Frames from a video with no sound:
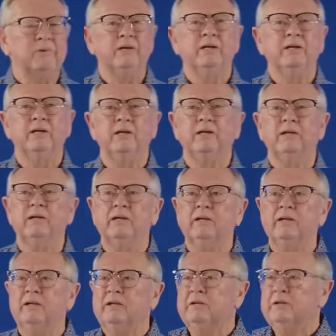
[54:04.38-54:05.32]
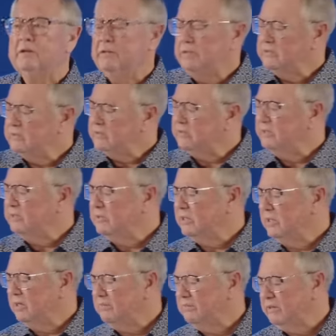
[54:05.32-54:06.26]
away. It's a new
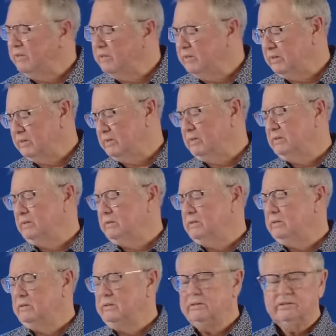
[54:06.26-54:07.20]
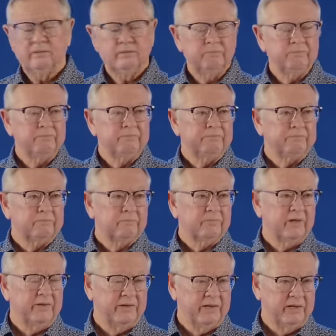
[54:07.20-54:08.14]
covenant
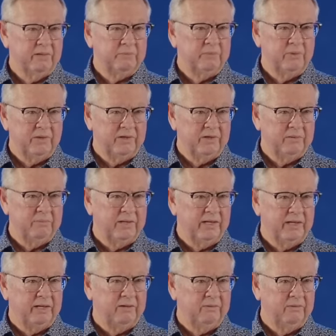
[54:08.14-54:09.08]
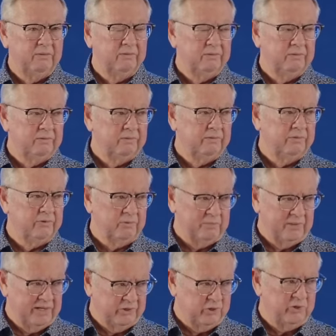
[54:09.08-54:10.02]
that I'm going to make
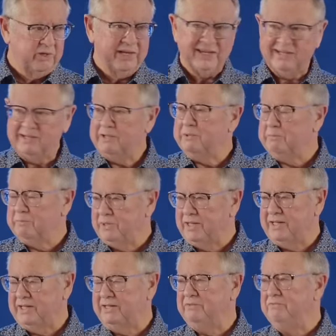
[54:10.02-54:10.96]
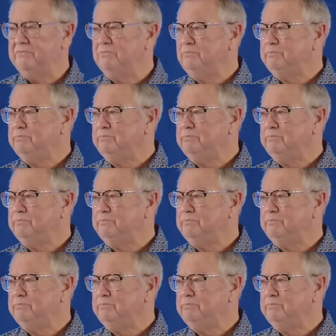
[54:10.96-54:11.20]
through my shed blood